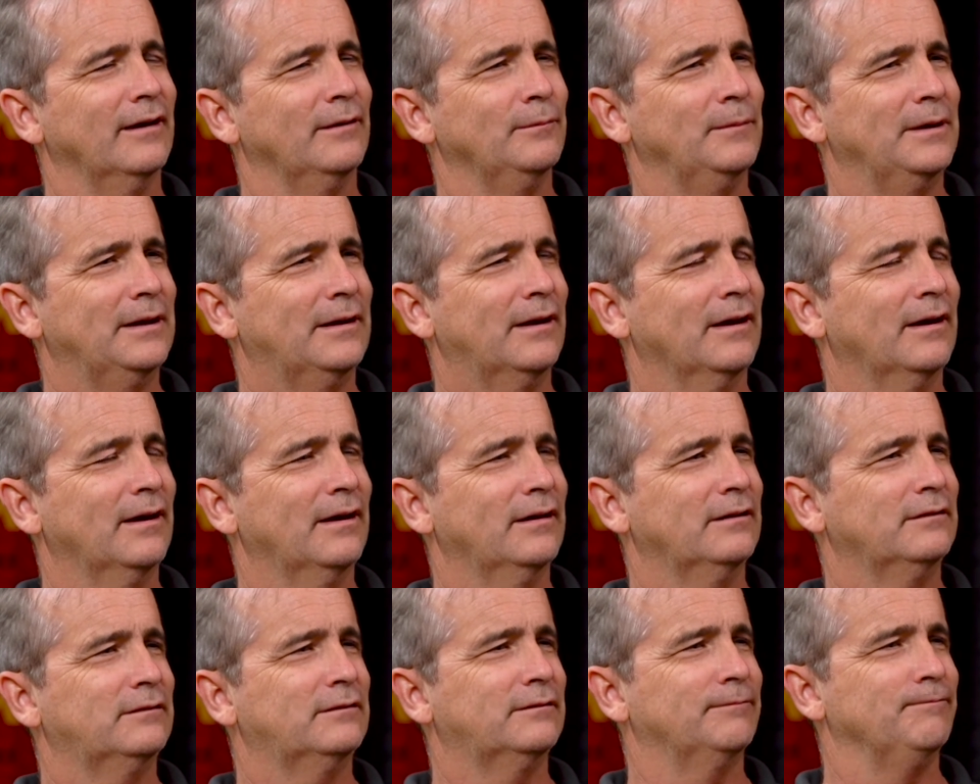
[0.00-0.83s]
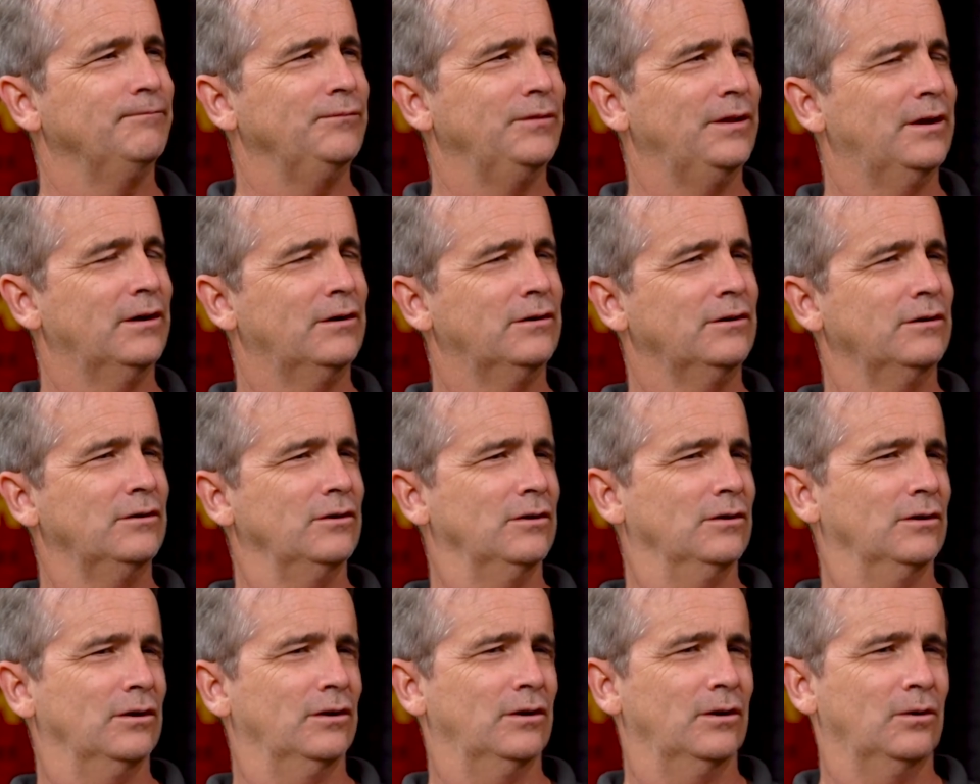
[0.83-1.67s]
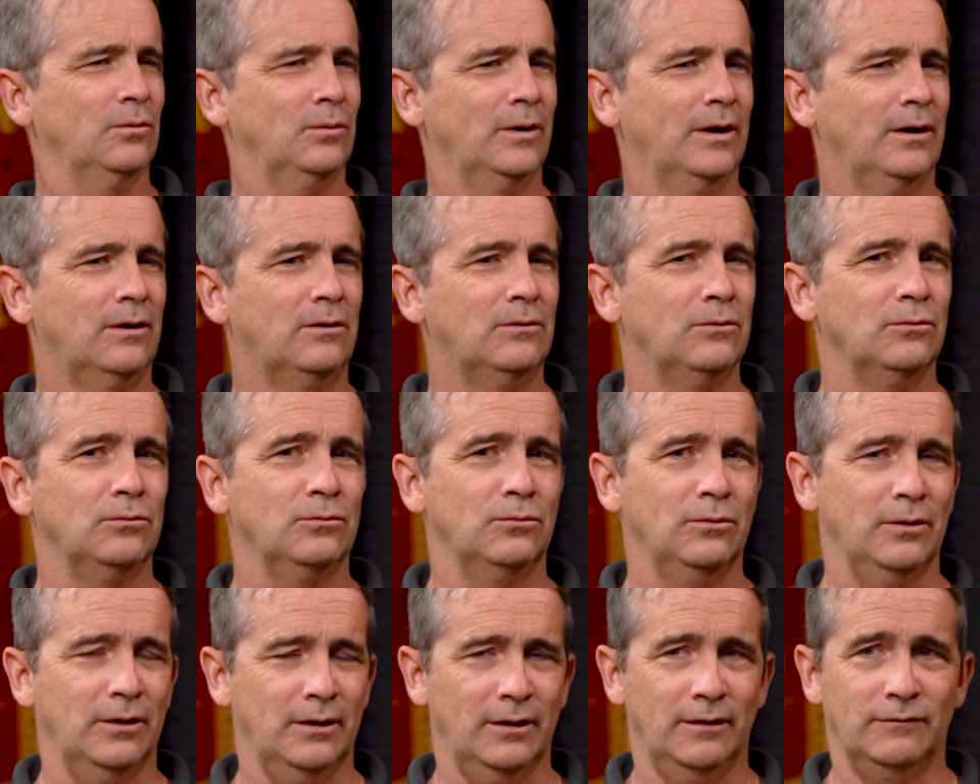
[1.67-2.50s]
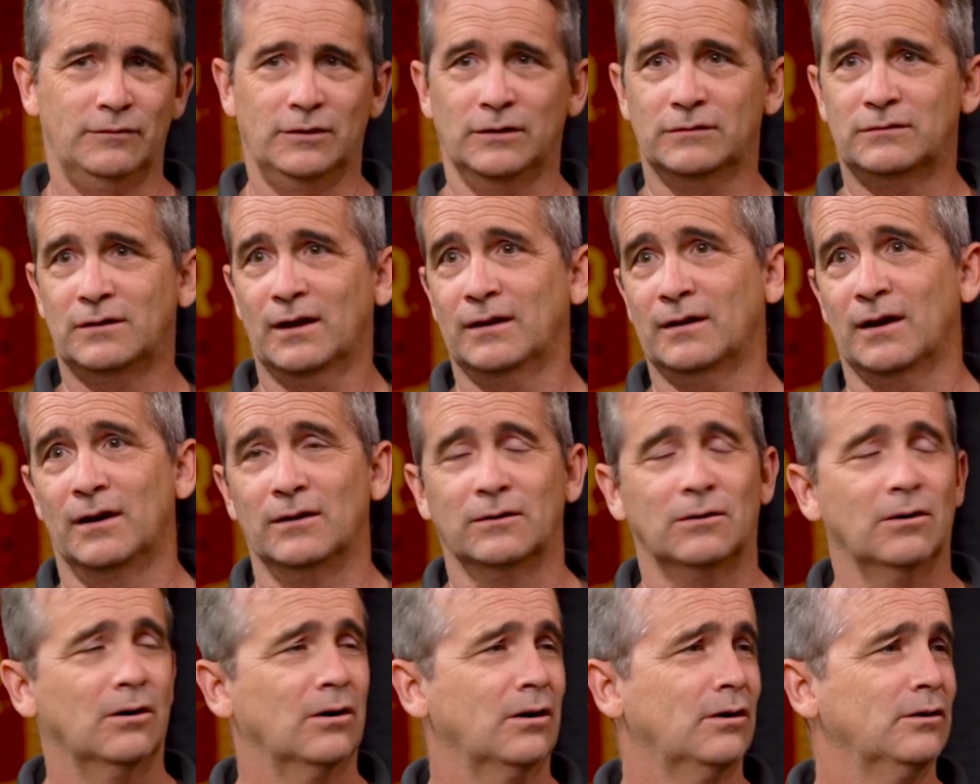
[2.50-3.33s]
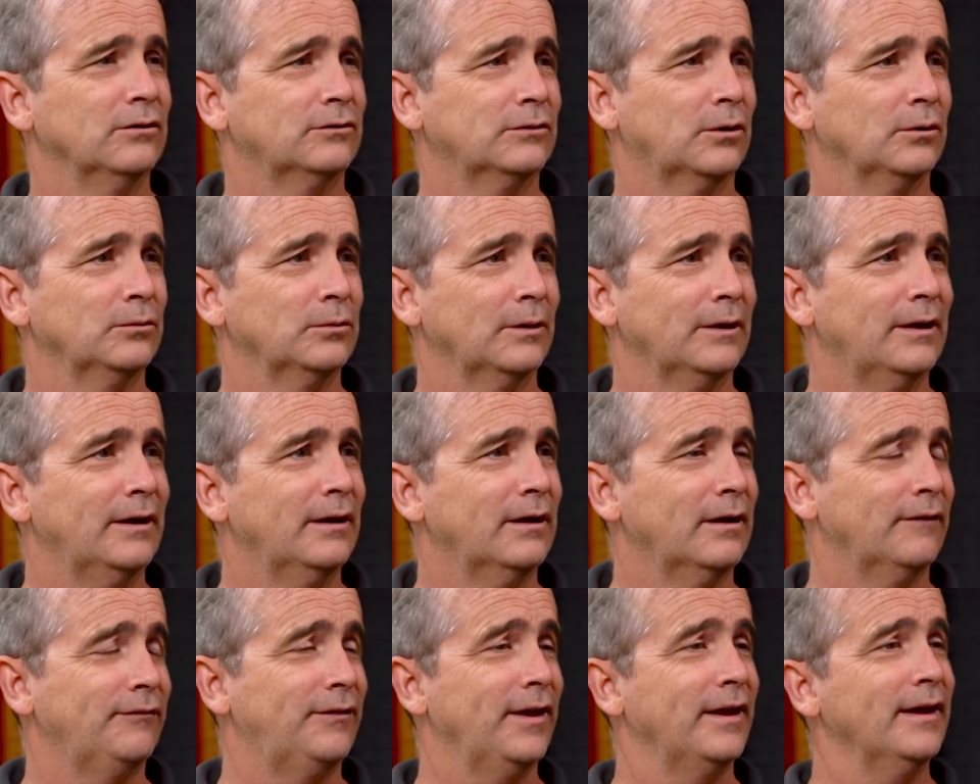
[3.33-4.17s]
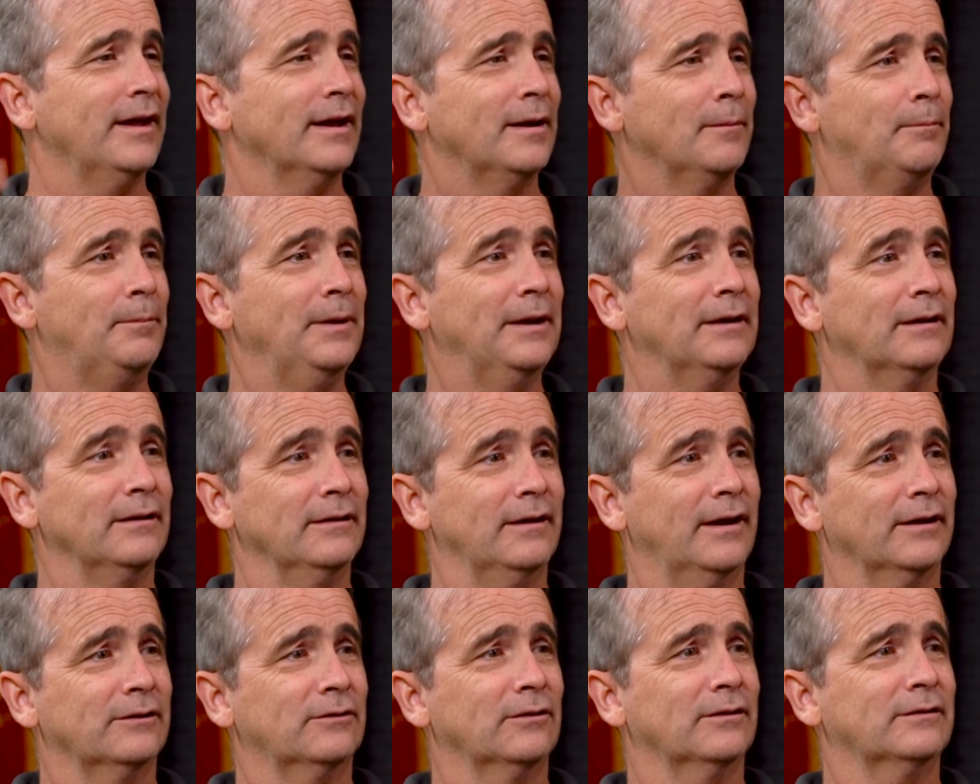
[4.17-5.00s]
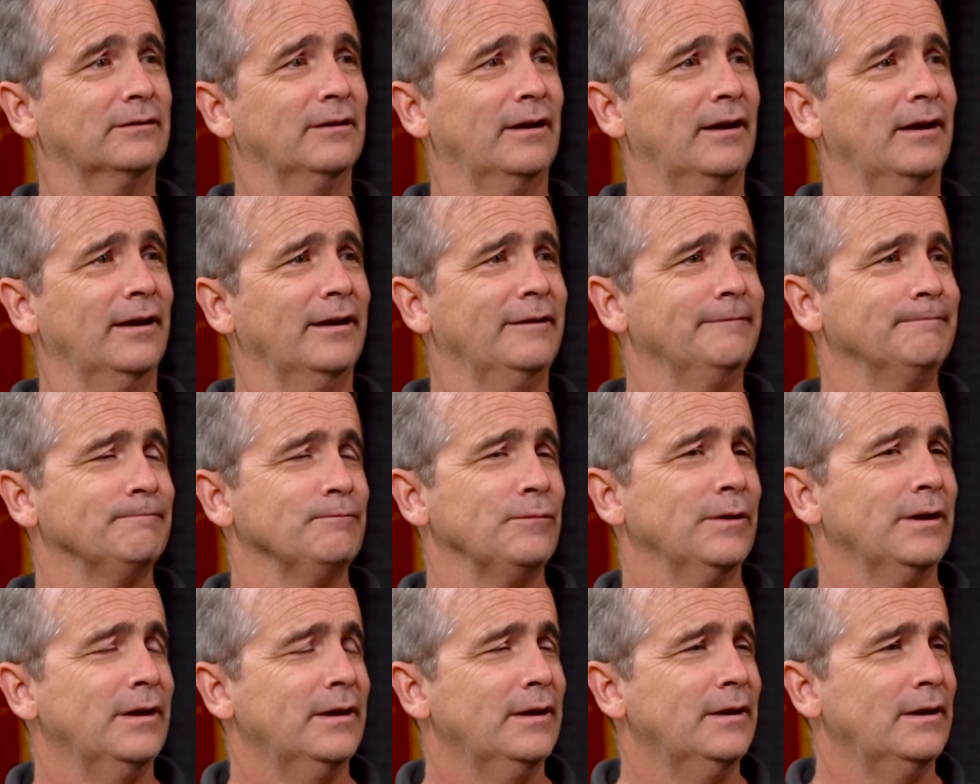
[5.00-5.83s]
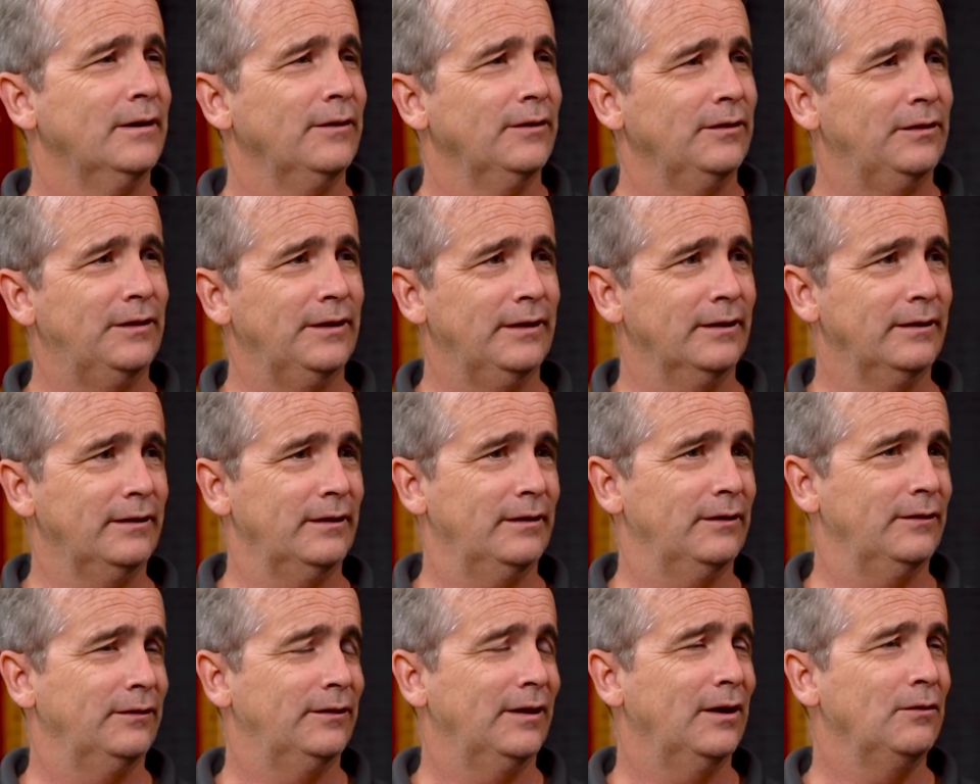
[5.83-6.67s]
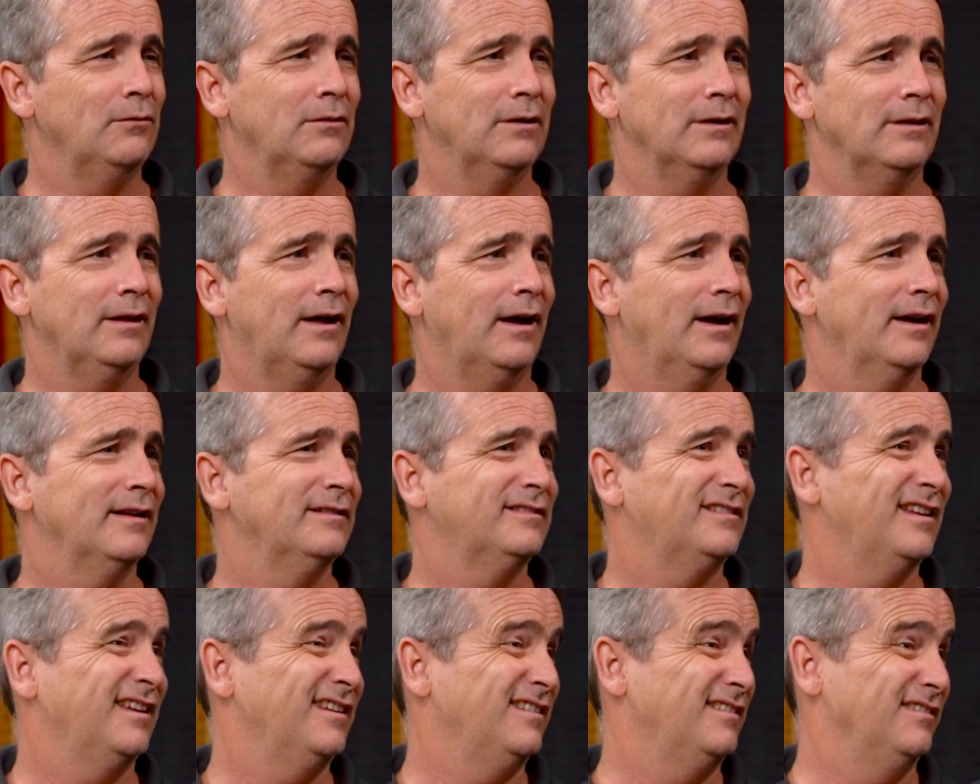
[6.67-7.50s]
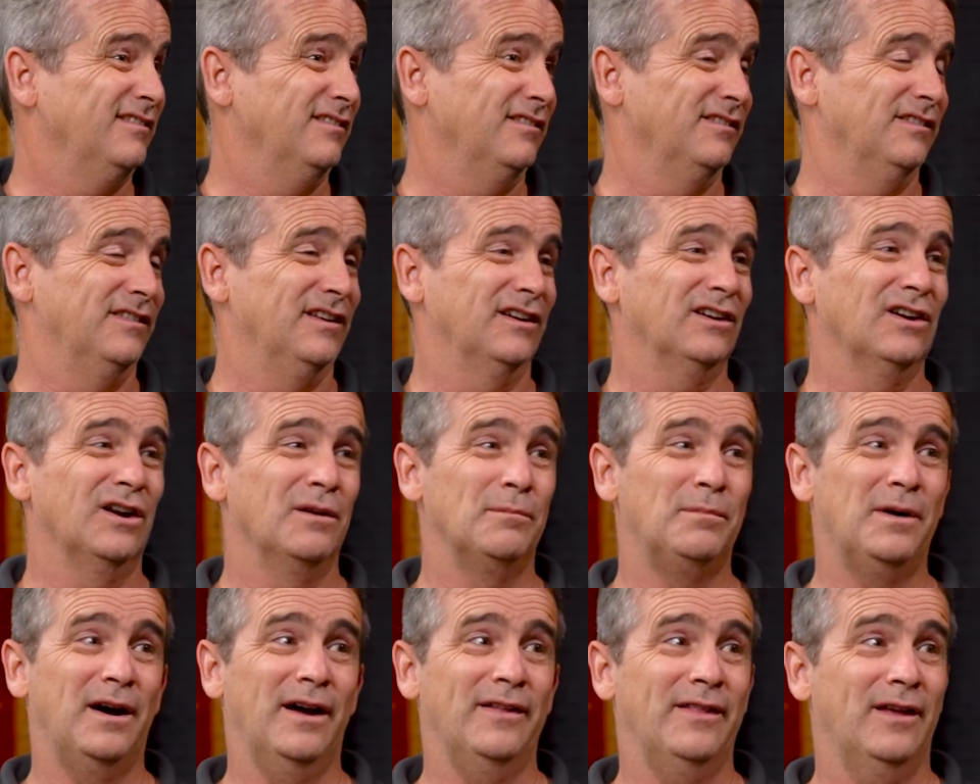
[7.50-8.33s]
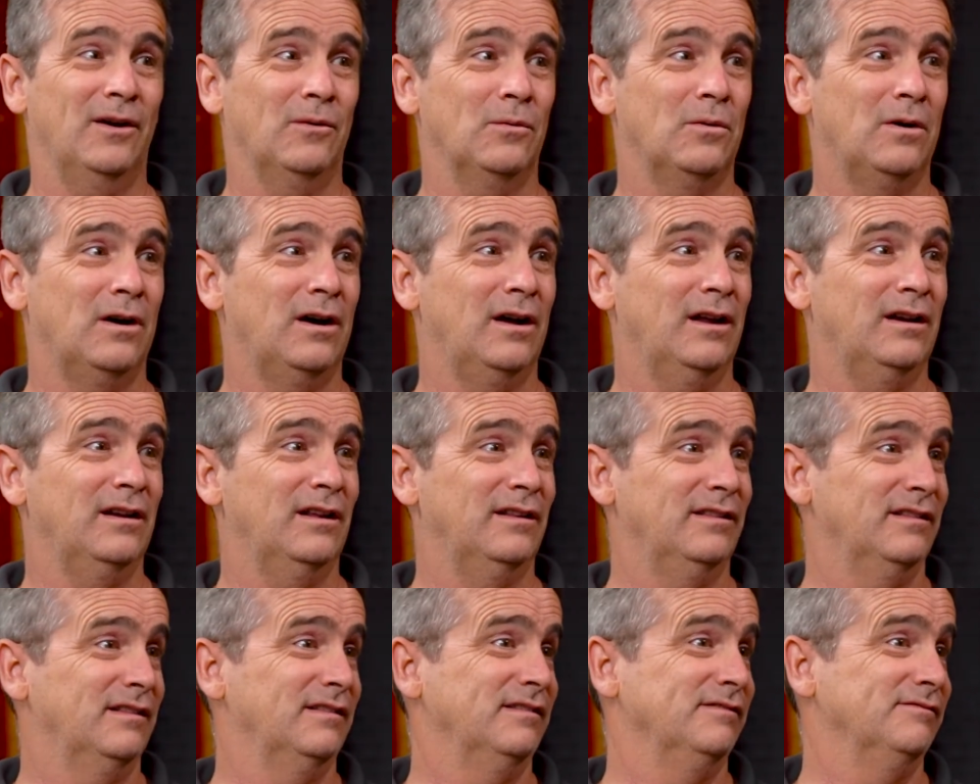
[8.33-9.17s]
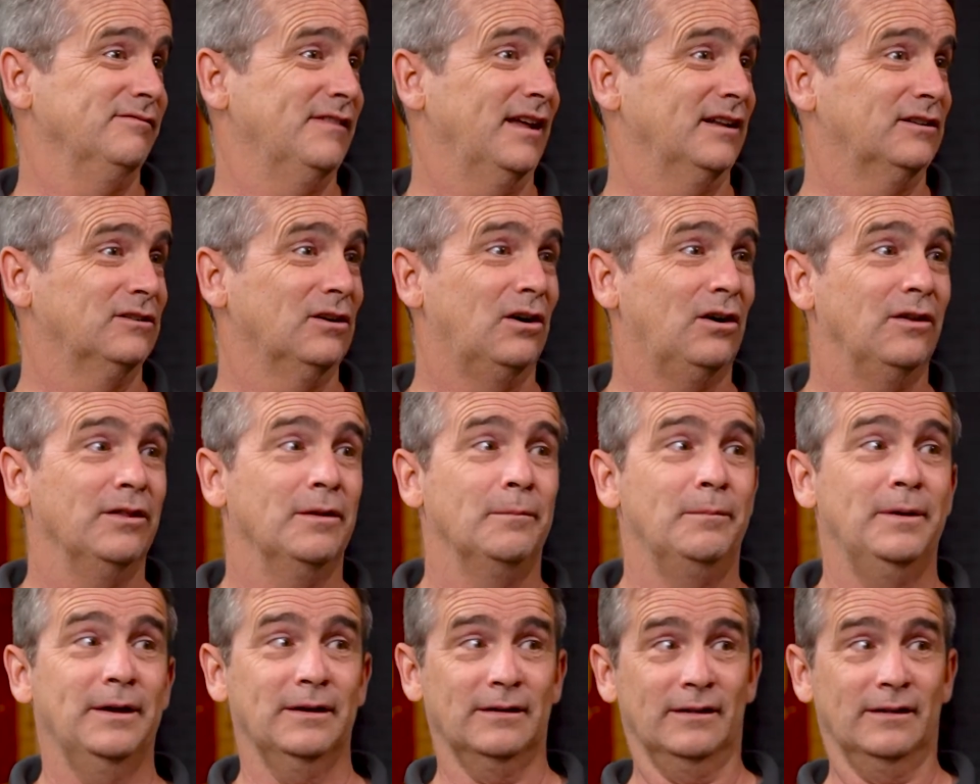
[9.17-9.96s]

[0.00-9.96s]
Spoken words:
Because if you take Uncle Earl's, because we're here, if they get a big electric sign, they realize that they're going to buy that one and that's all the big